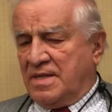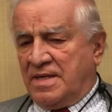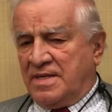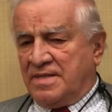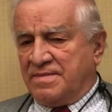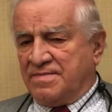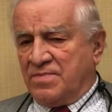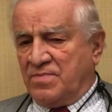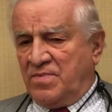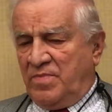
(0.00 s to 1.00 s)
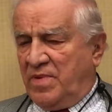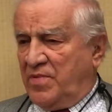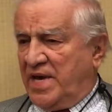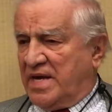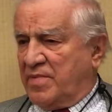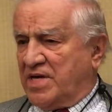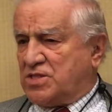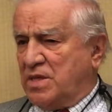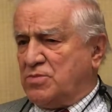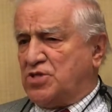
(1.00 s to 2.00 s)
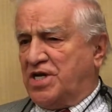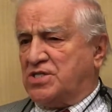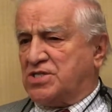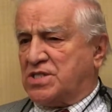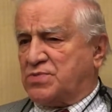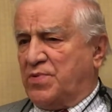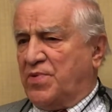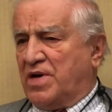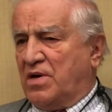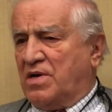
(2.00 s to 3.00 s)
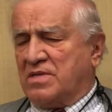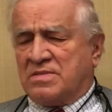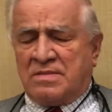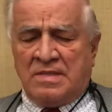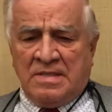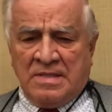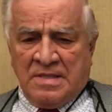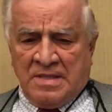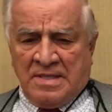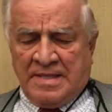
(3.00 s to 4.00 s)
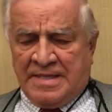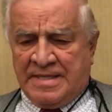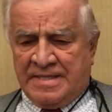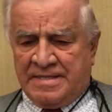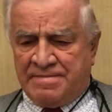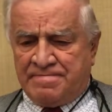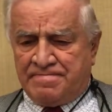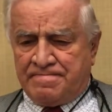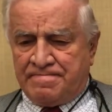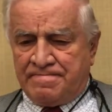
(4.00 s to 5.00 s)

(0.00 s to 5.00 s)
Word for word: Um, we, we had to make some changes as we went along um,